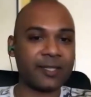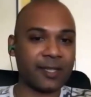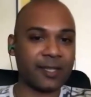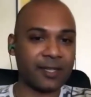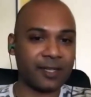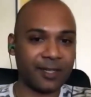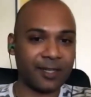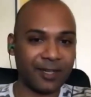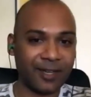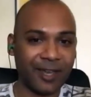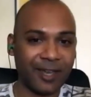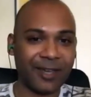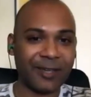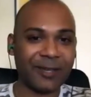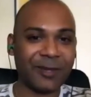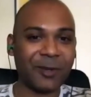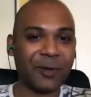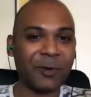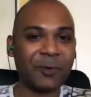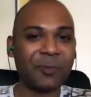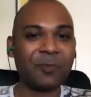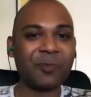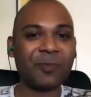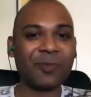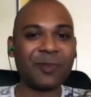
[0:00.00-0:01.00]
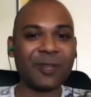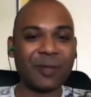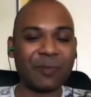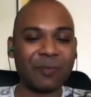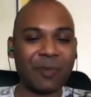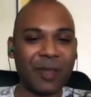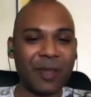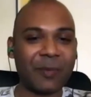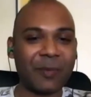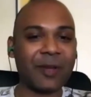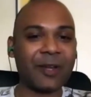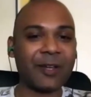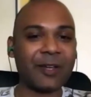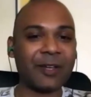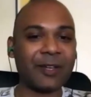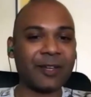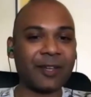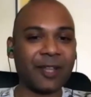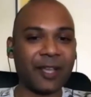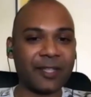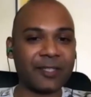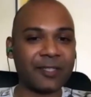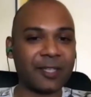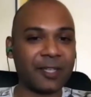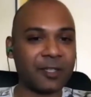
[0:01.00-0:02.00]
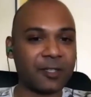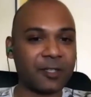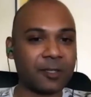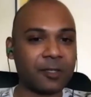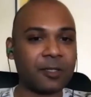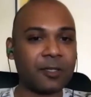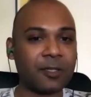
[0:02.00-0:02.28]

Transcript: and repayment, etc.